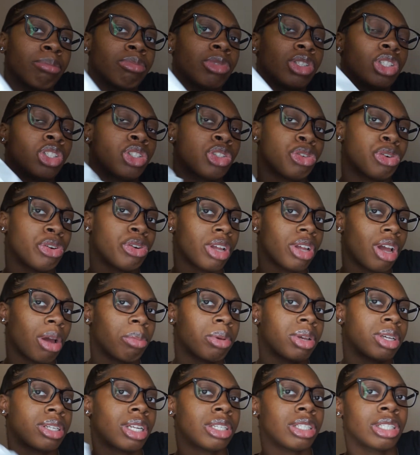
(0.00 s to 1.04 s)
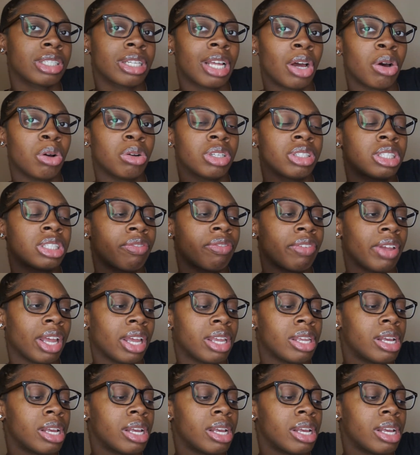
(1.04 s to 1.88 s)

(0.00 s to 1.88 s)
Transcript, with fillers: I'm just showing y'all because I just got all this stuff in